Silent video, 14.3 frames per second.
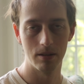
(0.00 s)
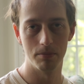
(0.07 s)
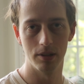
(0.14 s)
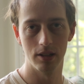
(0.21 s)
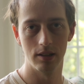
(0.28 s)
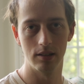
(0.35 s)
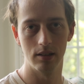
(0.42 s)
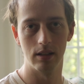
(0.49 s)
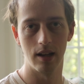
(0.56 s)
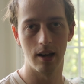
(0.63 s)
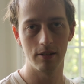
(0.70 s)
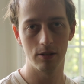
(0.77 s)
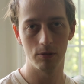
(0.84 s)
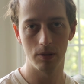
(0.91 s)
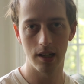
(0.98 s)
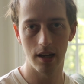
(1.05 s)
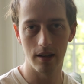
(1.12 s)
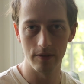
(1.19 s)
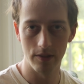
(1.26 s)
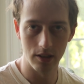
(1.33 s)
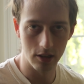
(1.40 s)
but now that we
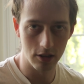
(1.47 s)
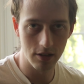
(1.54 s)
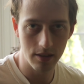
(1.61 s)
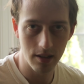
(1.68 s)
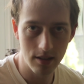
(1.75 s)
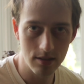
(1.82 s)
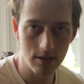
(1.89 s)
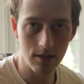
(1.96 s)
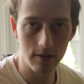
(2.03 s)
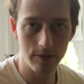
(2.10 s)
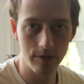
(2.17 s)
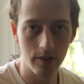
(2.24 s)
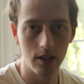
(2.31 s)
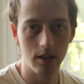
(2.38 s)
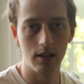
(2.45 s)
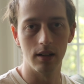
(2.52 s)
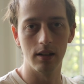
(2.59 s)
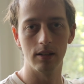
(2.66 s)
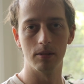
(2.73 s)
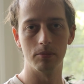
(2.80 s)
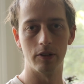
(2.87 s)
have the urethane stuff,
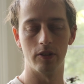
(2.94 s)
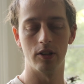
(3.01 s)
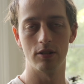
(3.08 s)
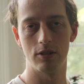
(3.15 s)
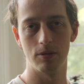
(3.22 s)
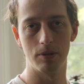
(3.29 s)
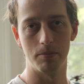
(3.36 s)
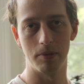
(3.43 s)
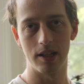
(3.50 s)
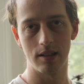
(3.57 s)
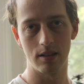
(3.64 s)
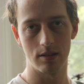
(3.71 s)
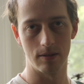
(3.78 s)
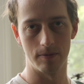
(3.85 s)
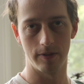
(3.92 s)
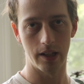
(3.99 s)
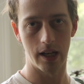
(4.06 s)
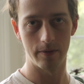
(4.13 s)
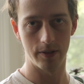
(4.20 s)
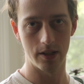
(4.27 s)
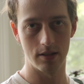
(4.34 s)
I've also been making some
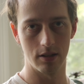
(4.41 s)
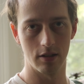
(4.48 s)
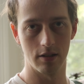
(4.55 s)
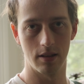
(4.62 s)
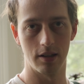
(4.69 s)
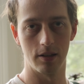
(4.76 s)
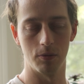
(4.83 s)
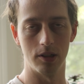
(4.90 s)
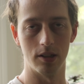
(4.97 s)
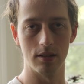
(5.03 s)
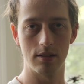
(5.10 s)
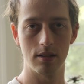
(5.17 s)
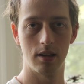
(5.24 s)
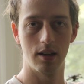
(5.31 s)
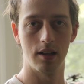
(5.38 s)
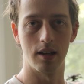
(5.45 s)
FlatFace urethane wheels.